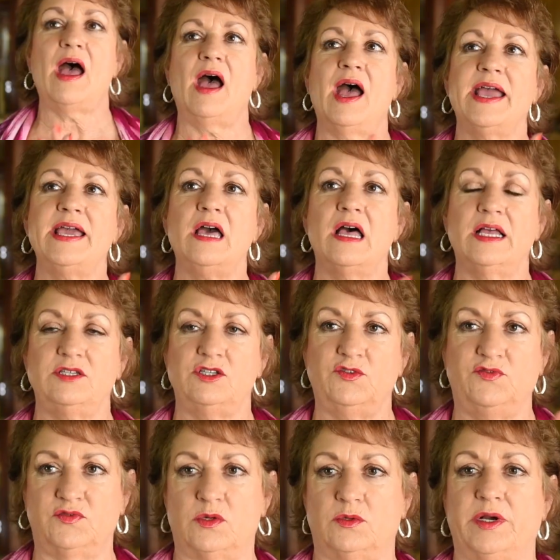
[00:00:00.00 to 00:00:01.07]
I got to
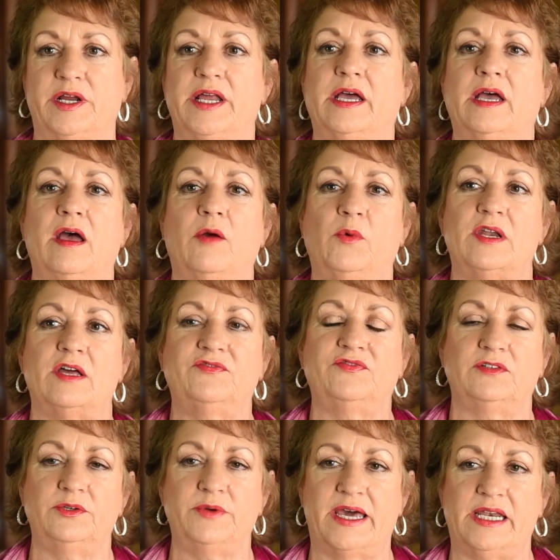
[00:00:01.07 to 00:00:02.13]
Florida. When I
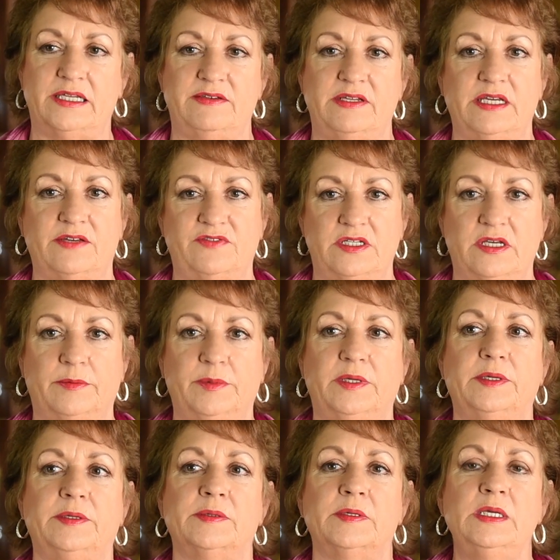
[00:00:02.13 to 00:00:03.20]
flew out of
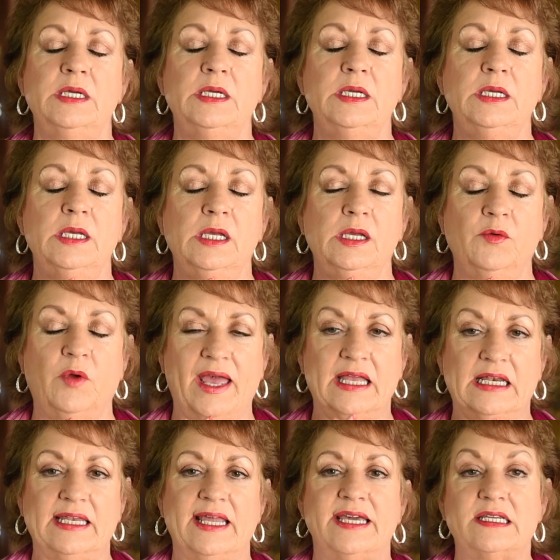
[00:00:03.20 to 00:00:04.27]
DFW
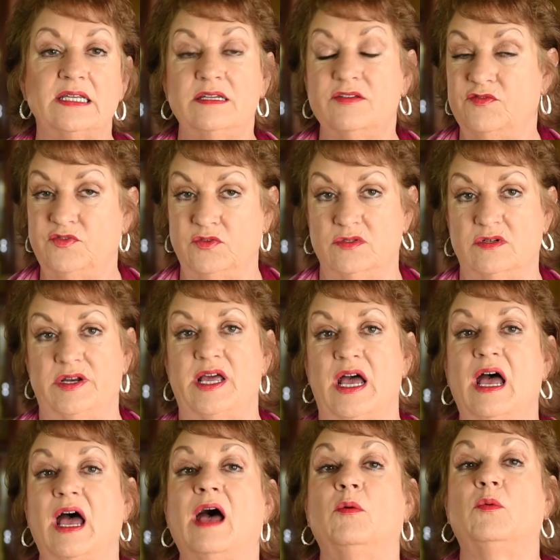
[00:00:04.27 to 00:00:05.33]
and landed in
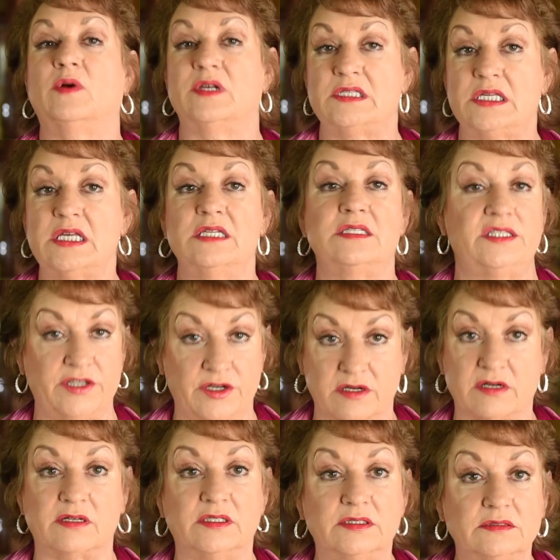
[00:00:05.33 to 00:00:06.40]
Florida, I was
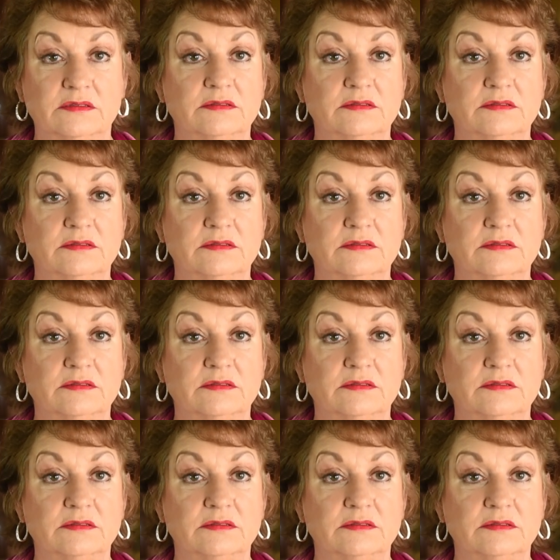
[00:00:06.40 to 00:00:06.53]
hysterical.